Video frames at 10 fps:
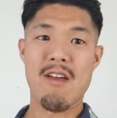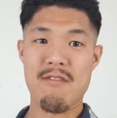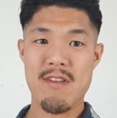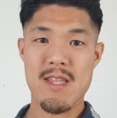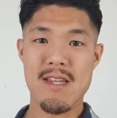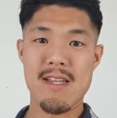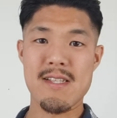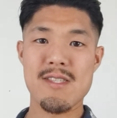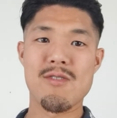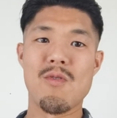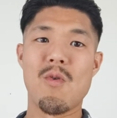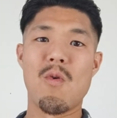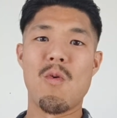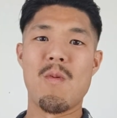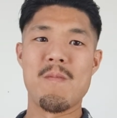everything,
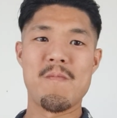so